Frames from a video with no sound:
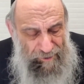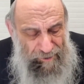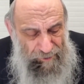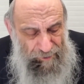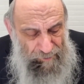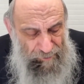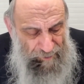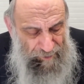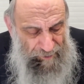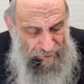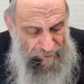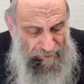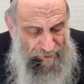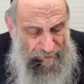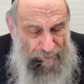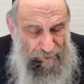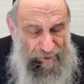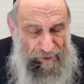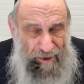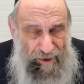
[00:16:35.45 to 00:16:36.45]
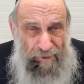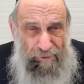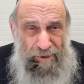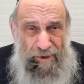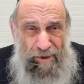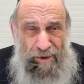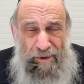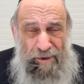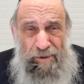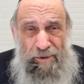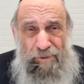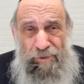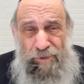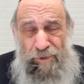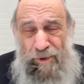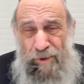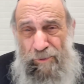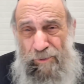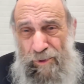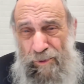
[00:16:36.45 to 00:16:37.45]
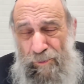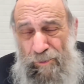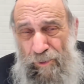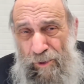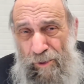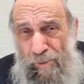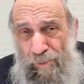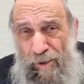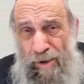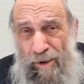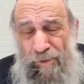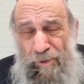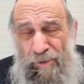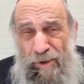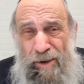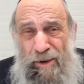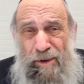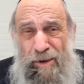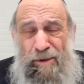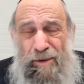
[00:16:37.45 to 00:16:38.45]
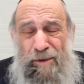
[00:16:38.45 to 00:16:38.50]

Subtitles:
to be arrogant and feel we're above